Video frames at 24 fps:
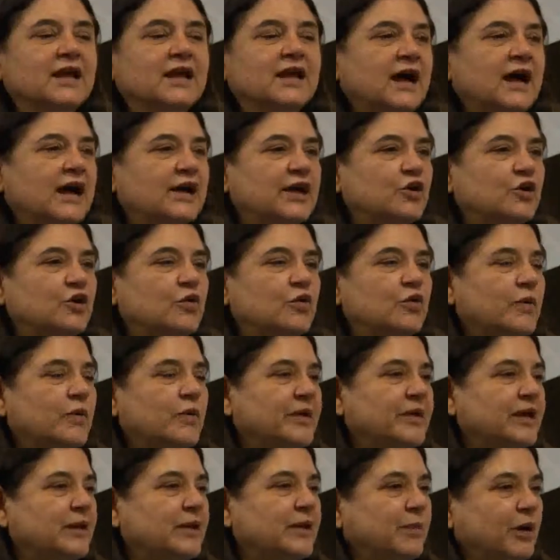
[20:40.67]
I know a woman
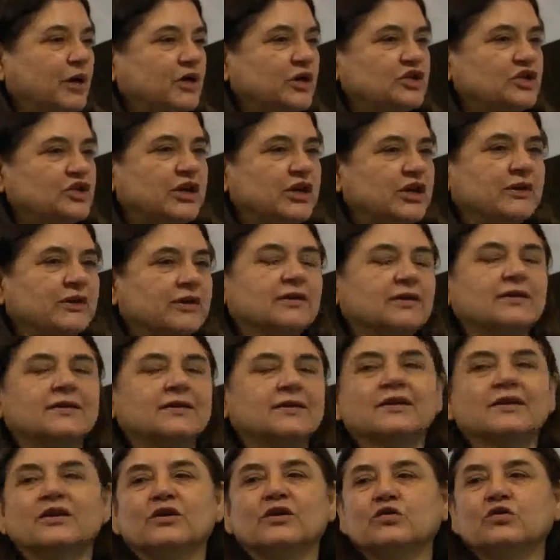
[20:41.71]
in Pondicherry
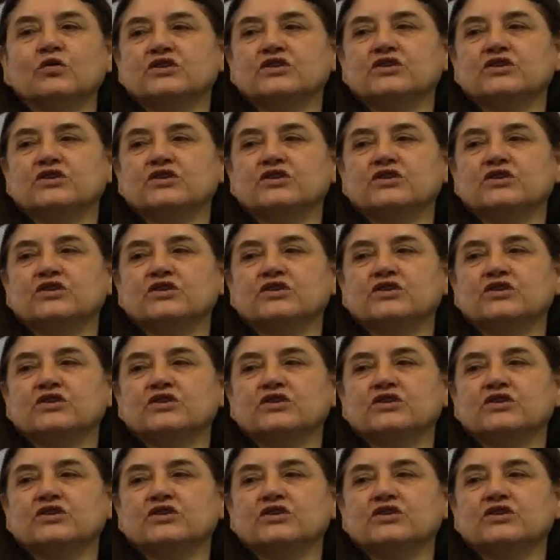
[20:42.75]
who's